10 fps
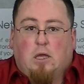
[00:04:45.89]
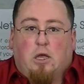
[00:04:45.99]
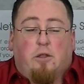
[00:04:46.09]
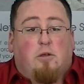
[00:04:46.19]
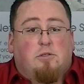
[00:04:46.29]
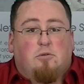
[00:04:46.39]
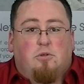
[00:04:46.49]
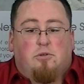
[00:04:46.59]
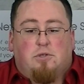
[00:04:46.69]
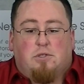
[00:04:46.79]
Uh, it also
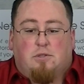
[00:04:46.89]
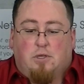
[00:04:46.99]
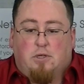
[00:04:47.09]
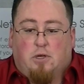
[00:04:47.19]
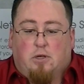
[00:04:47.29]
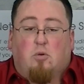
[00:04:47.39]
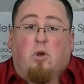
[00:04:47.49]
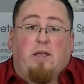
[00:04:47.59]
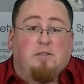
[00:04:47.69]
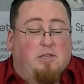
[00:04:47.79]
uses the, uh,
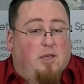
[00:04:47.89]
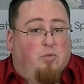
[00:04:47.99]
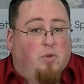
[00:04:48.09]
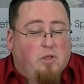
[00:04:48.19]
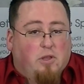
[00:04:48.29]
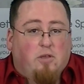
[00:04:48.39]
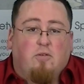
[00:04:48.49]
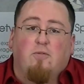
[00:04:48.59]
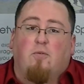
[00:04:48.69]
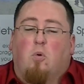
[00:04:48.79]
or has the capability
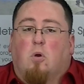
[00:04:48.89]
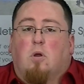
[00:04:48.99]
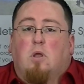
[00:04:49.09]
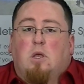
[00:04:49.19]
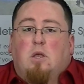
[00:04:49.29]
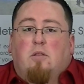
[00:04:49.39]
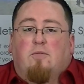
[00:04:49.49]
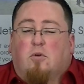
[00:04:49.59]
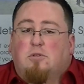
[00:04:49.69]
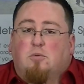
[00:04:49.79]
for
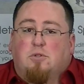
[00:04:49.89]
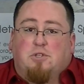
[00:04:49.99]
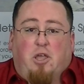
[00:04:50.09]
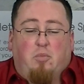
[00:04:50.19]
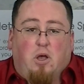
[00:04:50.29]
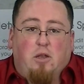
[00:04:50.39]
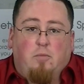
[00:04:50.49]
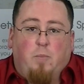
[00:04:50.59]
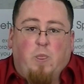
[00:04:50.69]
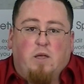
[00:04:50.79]
virtual J B O D.
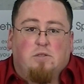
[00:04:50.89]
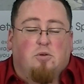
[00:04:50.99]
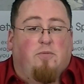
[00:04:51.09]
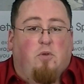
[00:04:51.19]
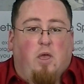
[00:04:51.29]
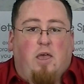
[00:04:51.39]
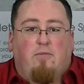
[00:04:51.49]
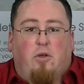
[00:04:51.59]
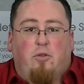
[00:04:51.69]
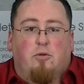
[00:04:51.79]
So if you
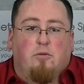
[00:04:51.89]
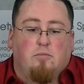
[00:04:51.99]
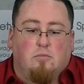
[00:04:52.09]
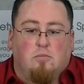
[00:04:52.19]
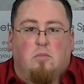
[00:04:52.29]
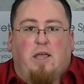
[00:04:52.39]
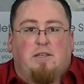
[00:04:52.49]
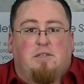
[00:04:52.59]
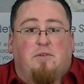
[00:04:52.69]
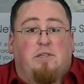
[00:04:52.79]
have other N A
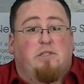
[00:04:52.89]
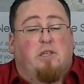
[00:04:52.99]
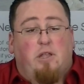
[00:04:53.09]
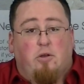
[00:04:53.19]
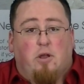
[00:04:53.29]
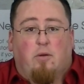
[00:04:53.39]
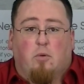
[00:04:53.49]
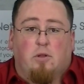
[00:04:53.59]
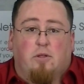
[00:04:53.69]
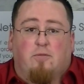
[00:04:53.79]
S devices in your
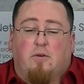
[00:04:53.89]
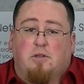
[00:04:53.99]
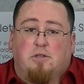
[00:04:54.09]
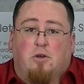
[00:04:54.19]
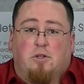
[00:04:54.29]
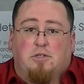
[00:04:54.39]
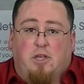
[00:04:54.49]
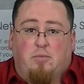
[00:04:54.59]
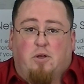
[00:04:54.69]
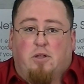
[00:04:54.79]
network that are functioning on a
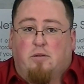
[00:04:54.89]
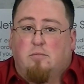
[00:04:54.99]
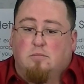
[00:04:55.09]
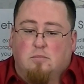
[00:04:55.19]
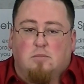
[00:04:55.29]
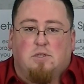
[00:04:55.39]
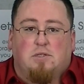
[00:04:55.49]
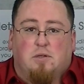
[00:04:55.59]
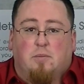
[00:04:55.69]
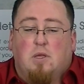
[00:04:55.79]
J B O D
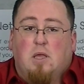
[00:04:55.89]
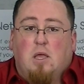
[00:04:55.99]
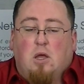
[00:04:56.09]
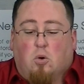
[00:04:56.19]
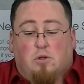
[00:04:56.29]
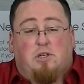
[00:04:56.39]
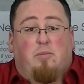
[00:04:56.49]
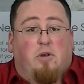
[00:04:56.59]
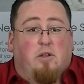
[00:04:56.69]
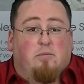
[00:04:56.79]
system, or J
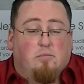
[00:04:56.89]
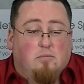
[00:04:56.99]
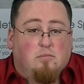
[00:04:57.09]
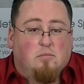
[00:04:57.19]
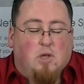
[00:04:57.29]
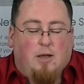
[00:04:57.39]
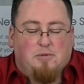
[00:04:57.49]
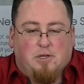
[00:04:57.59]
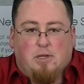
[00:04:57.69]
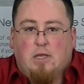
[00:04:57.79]
B O D
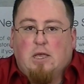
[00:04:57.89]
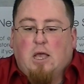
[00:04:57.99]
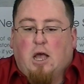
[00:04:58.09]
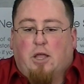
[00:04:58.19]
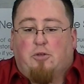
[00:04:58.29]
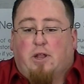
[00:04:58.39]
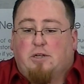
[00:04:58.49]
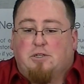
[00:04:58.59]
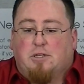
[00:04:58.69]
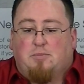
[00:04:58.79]
option, Uh, you can
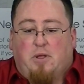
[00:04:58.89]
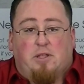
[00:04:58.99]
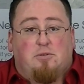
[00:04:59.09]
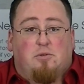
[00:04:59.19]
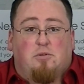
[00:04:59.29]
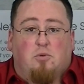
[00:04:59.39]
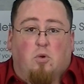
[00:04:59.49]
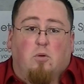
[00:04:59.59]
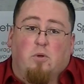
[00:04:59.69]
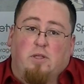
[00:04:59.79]
actually expand this one to
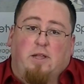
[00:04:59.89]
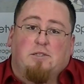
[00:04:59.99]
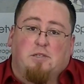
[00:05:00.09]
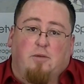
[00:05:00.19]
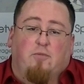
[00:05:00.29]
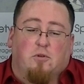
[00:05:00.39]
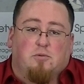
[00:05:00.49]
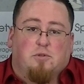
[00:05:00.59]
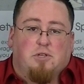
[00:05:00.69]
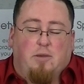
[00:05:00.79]
work within that same
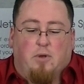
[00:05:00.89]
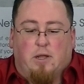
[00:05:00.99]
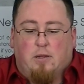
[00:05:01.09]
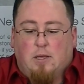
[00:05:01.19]
virtual J B O